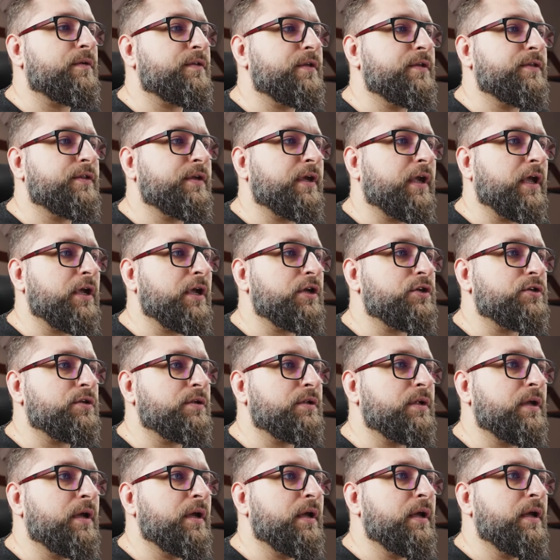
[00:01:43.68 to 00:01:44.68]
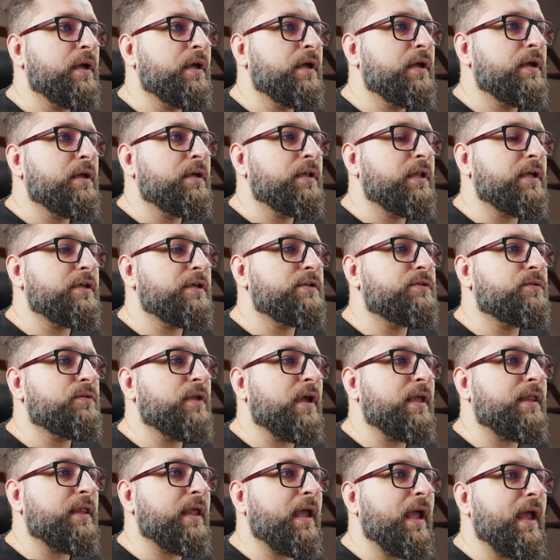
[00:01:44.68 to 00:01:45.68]
authentication. Let's do
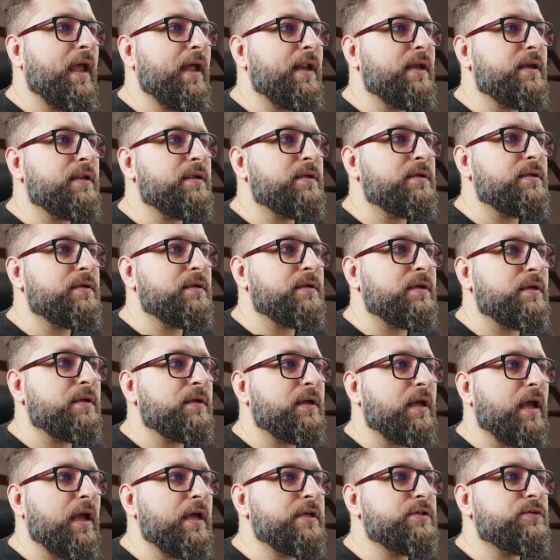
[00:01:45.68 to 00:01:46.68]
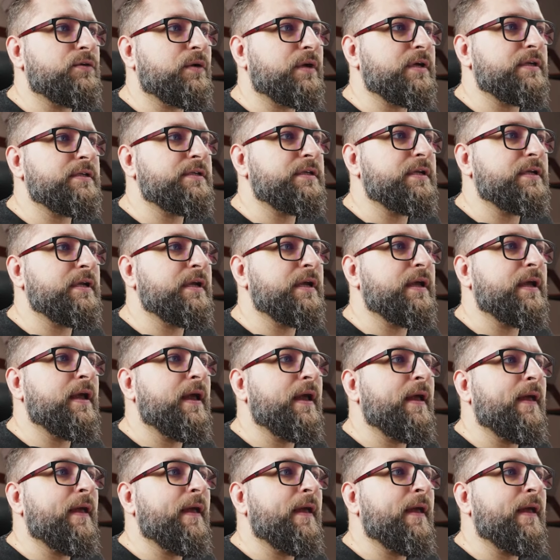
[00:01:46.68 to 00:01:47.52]
that, and as you can see,